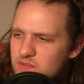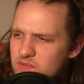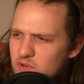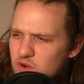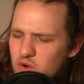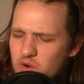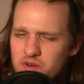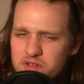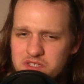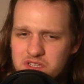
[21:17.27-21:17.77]

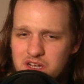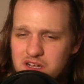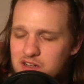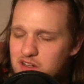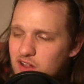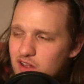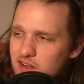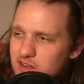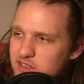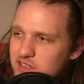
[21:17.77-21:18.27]
of course I
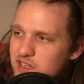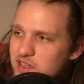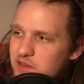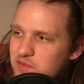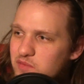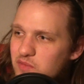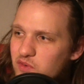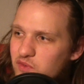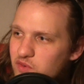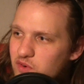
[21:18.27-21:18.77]
clocked
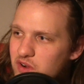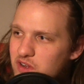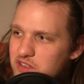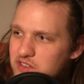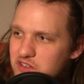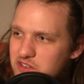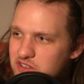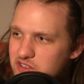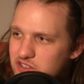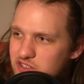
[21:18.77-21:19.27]
in before I
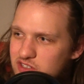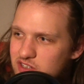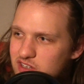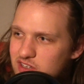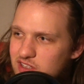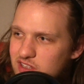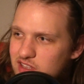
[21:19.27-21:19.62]
took a shit.